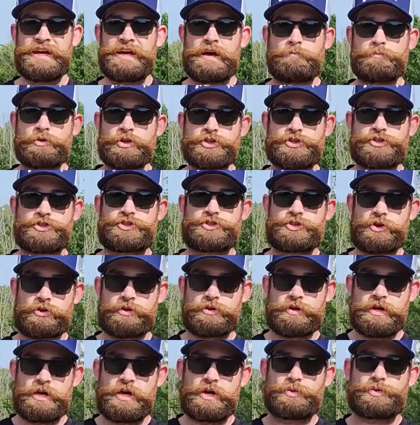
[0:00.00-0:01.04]
I'm gonna
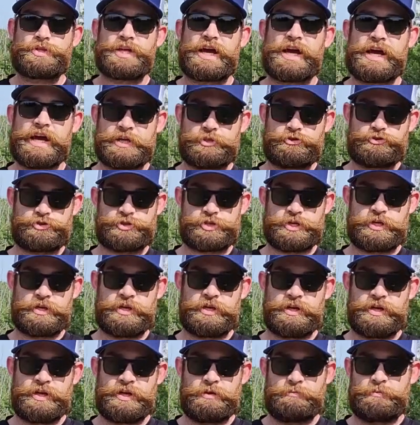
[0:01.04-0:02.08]
start with the Hydrogen
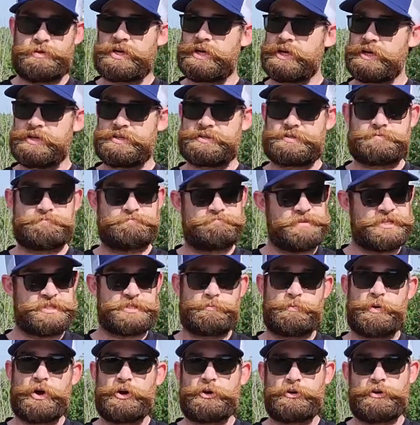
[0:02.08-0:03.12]
because it's
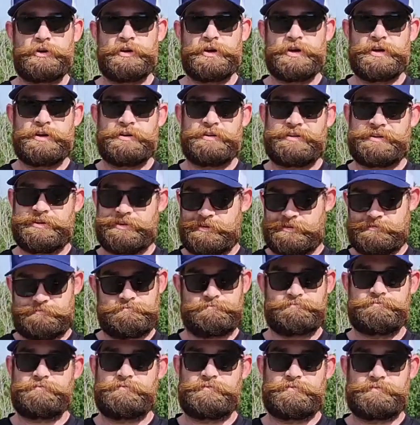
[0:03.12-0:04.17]
a putter and
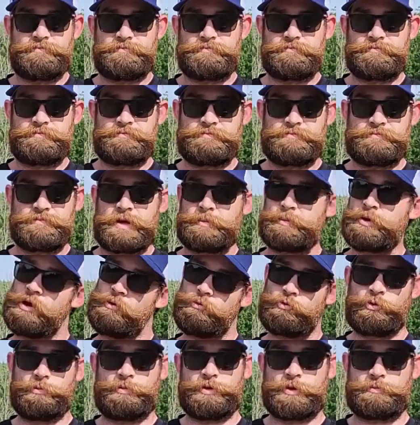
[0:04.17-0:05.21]
I'm not
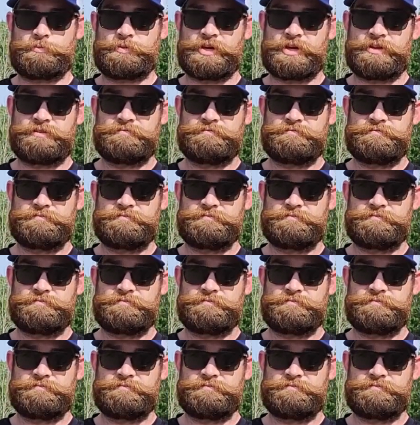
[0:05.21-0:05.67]
warmed up yet.